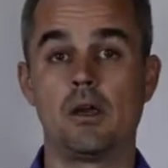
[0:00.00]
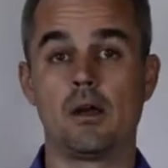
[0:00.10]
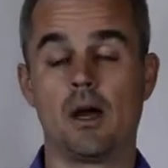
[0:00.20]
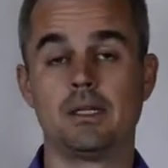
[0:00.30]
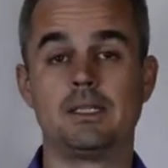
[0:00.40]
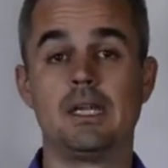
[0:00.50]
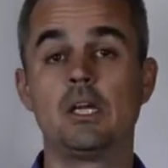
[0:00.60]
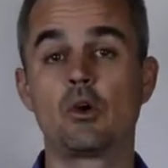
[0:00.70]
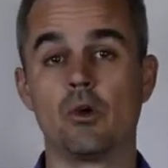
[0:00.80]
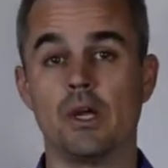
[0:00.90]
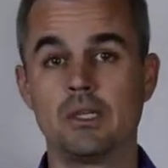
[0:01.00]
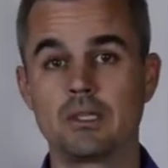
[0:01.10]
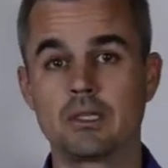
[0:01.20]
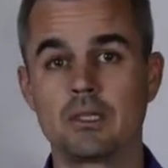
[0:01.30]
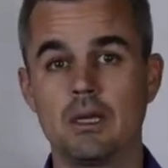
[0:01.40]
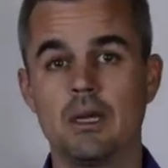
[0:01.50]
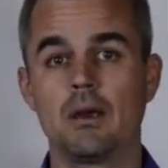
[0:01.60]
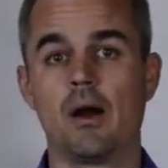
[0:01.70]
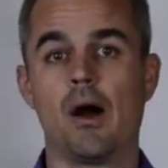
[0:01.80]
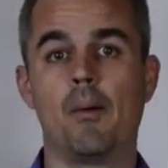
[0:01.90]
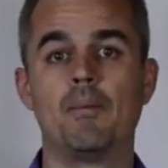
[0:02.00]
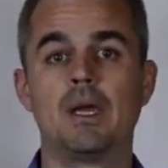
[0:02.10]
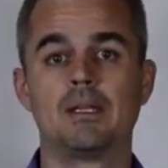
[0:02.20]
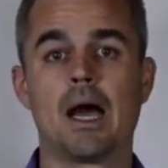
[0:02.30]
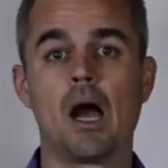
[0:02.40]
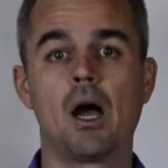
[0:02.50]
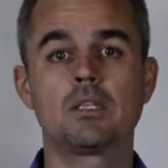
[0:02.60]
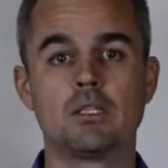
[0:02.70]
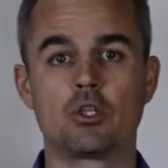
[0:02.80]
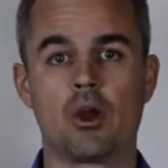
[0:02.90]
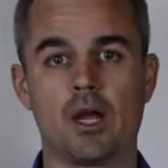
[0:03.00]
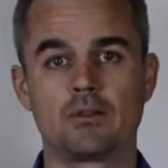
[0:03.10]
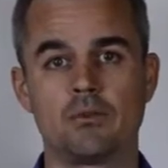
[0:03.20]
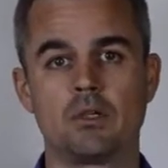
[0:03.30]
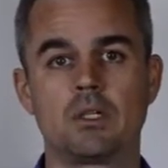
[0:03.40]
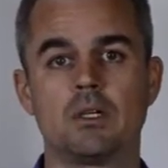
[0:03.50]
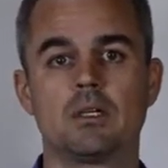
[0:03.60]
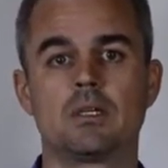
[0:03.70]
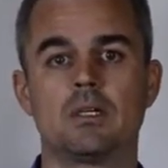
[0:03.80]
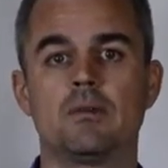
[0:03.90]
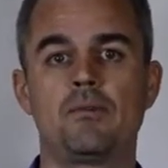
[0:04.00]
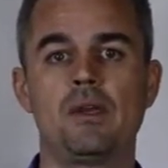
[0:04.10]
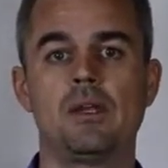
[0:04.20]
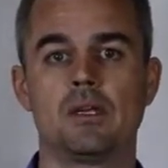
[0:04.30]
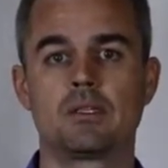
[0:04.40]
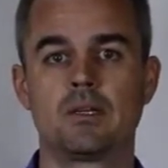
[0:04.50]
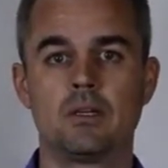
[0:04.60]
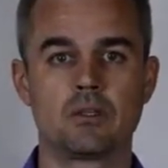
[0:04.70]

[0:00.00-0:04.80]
uh, decrease um, dioxin transfer to, to the fetus.